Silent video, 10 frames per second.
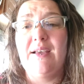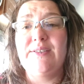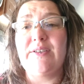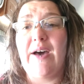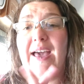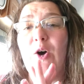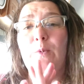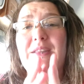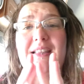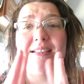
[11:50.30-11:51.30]
So I
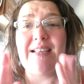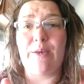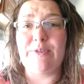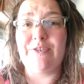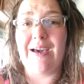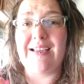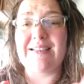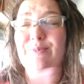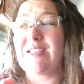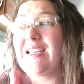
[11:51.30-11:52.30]
hope that this helps you guys.
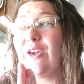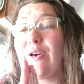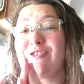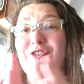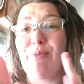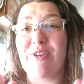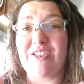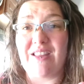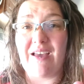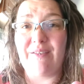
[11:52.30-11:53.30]
I'm sending you out so much
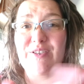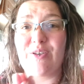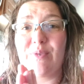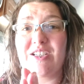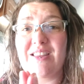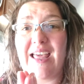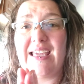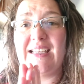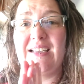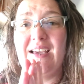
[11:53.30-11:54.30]
love, so much
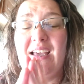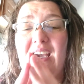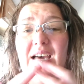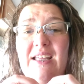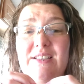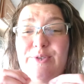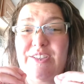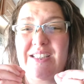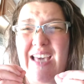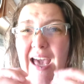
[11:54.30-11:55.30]
light. Uh, this
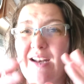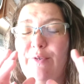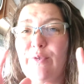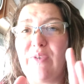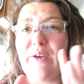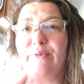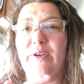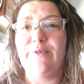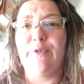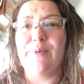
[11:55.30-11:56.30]
was kind of a rough
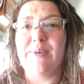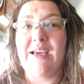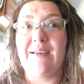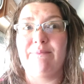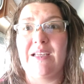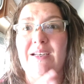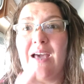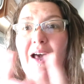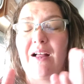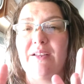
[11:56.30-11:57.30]
one for me. I mean,
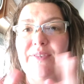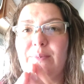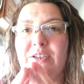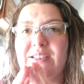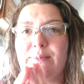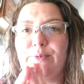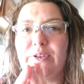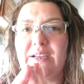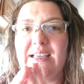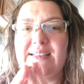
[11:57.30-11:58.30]
not all of them are simple
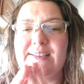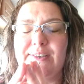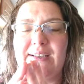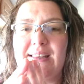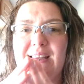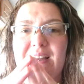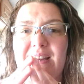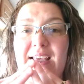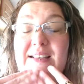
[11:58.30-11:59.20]
or easy or anything like that.